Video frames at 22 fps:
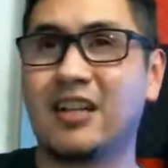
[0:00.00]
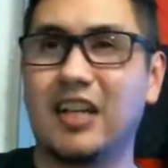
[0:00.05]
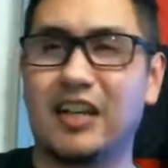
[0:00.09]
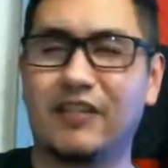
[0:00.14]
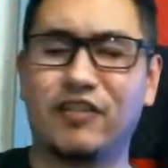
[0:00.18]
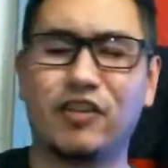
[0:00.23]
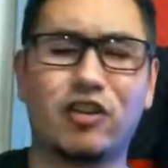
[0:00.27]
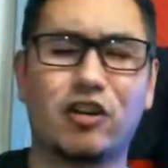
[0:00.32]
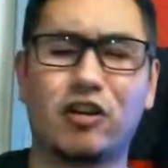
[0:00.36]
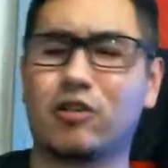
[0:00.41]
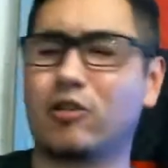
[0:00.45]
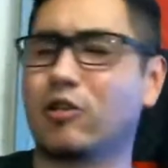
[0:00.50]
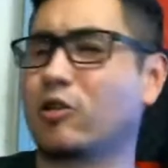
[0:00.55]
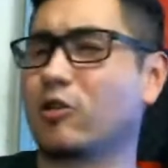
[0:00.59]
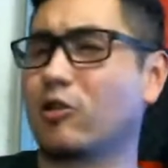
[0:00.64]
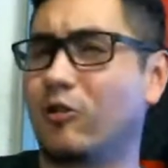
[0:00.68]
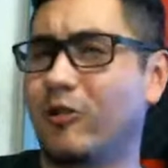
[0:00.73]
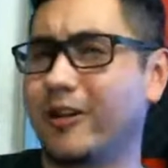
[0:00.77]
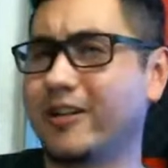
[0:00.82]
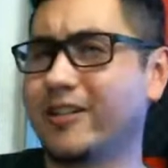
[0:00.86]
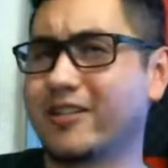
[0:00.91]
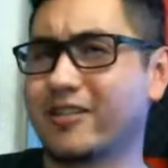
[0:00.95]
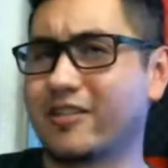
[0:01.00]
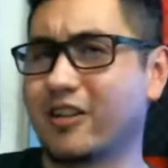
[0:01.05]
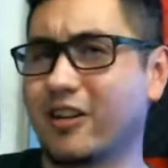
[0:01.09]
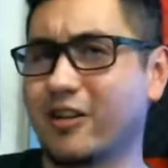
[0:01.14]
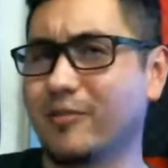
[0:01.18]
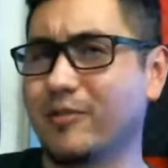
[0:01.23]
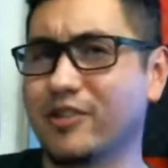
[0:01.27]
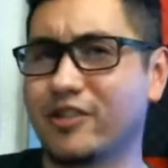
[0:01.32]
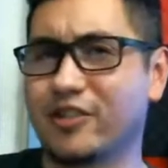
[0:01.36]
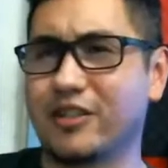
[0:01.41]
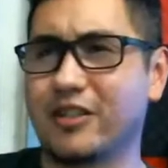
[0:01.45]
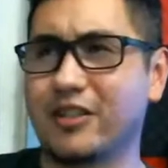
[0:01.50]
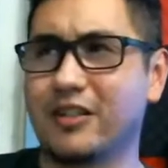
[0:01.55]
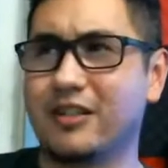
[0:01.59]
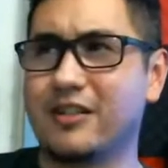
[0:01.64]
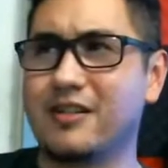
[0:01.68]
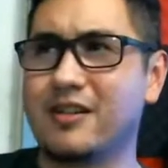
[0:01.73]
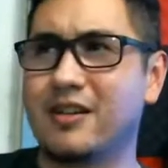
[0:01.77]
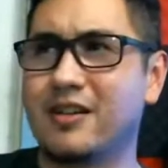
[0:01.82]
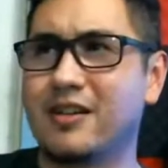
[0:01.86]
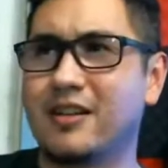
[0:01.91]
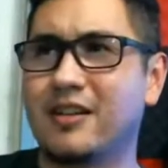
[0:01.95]
If you go to a Coinstar
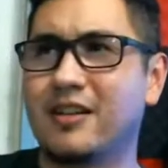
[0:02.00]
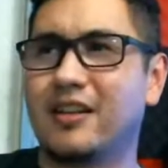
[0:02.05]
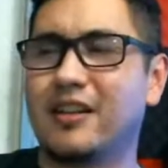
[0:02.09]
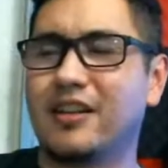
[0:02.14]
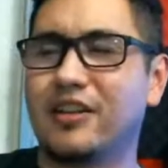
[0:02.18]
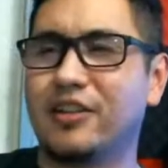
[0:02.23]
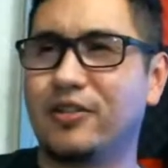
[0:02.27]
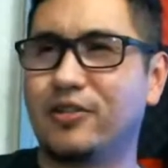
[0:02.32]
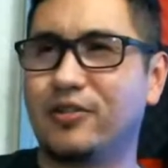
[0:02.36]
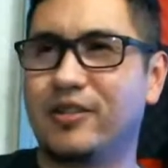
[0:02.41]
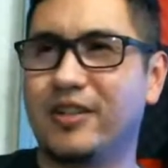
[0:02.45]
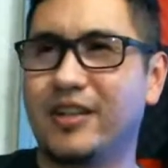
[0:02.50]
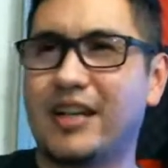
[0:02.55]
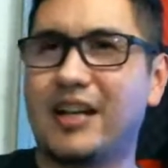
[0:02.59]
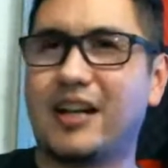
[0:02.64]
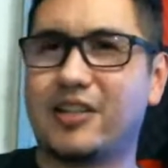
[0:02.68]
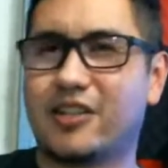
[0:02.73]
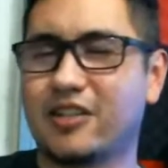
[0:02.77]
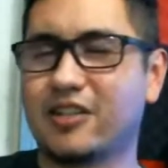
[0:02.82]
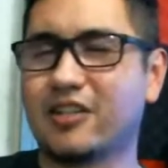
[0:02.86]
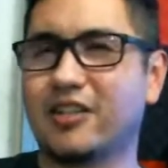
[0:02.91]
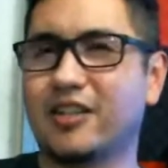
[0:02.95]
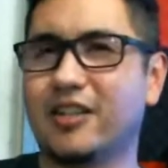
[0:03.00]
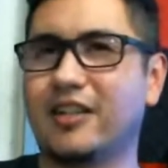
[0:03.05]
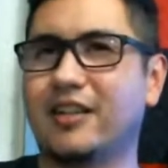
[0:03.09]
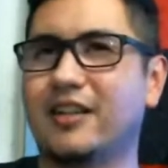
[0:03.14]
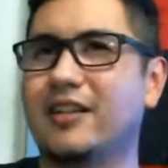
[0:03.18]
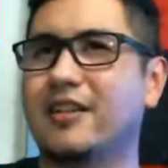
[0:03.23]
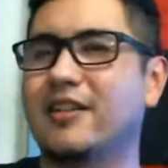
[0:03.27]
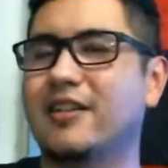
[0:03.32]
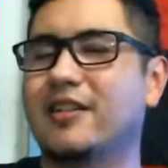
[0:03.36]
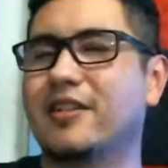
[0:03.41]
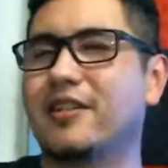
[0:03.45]
machine, you can actually,